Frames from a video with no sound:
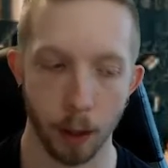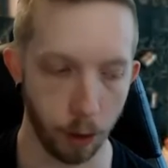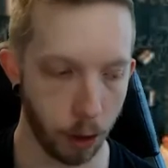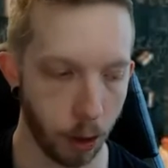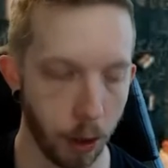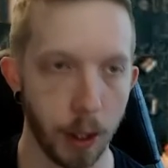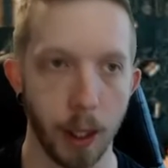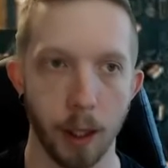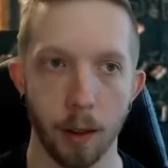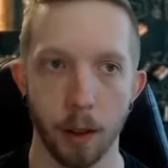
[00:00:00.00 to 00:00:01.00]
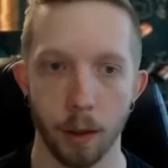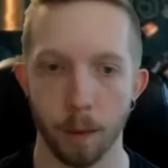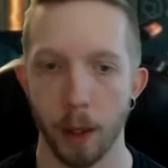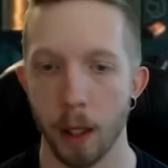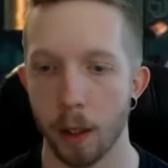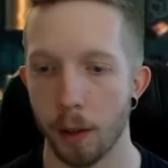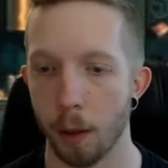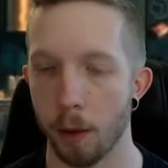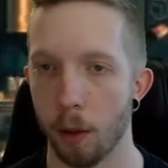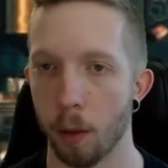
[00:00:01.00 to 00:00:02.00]
you're studying, you're
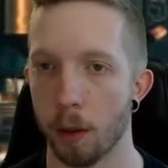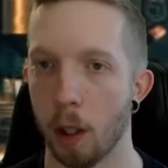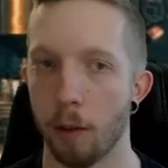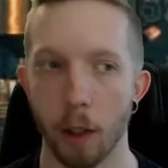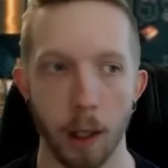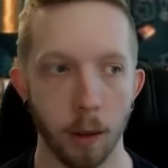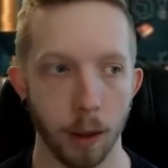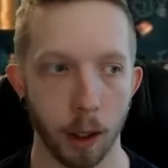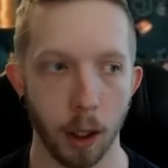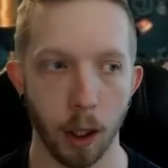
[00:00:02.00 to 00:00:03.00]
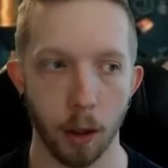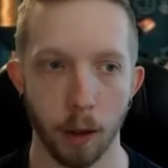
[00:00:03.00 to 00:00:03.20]
doing your own stuff, you're out on the go.